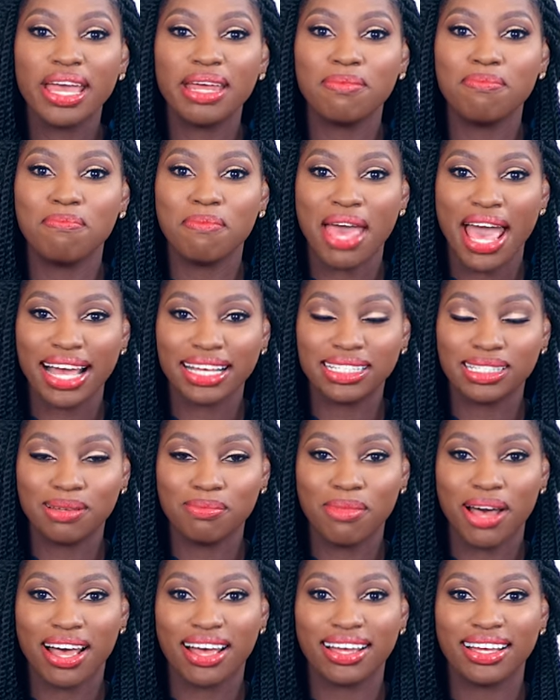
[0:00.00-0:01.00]
and
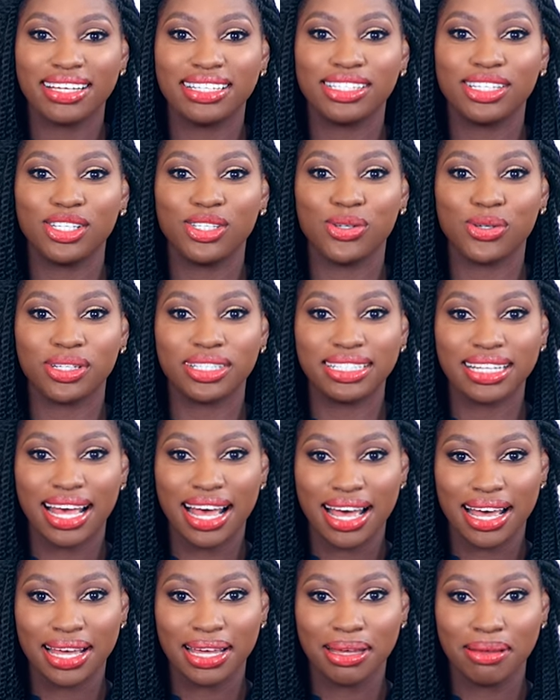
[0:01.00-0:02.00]
maximize your
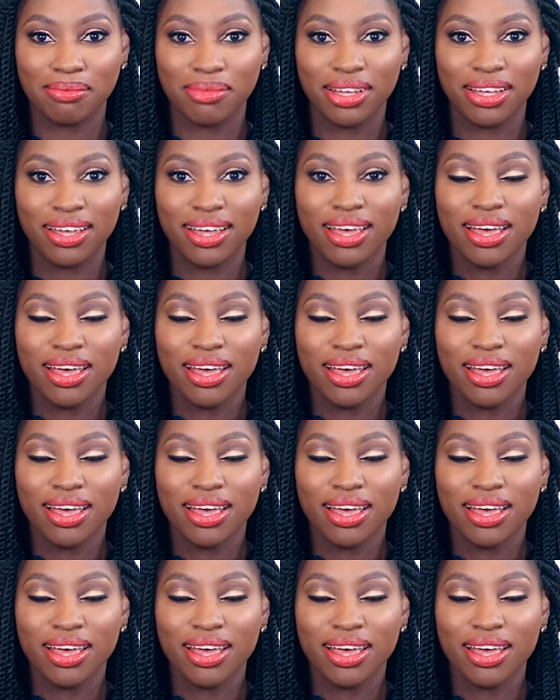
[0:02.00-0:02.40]
time.